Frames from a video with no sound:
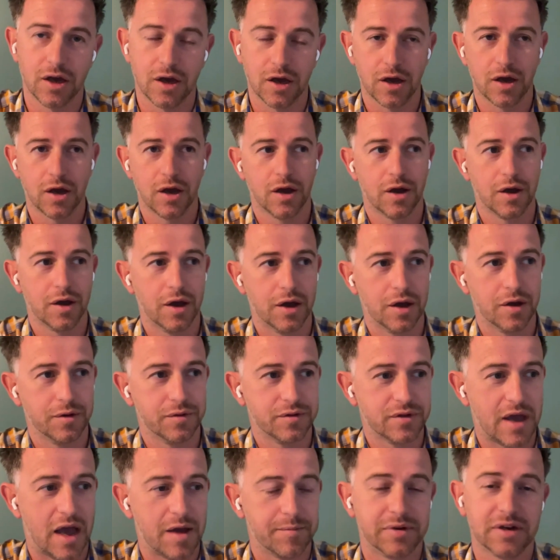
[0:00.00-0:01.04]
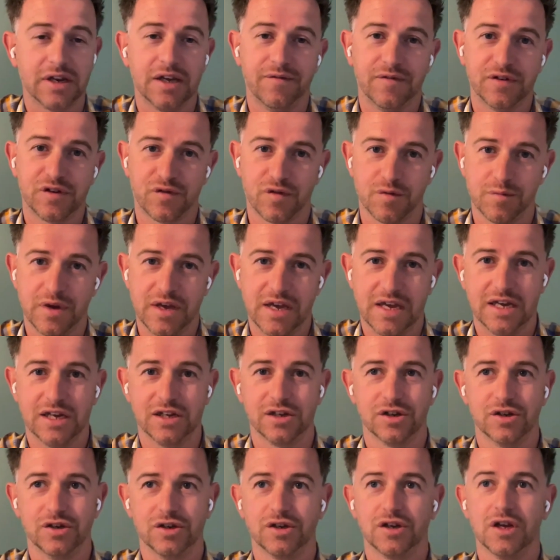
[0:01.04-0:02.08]
that I believe is from
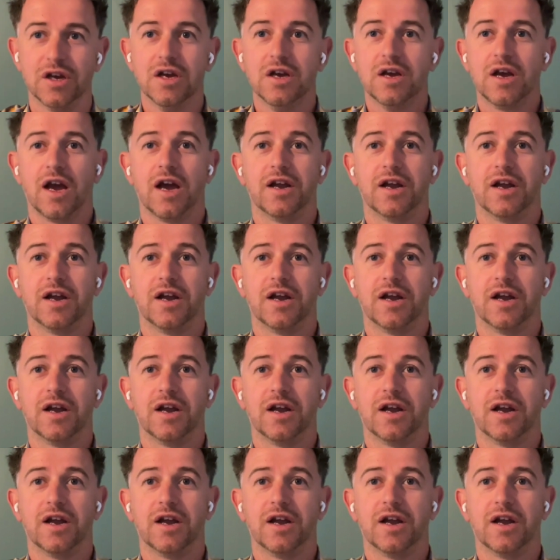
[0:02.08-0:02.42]
England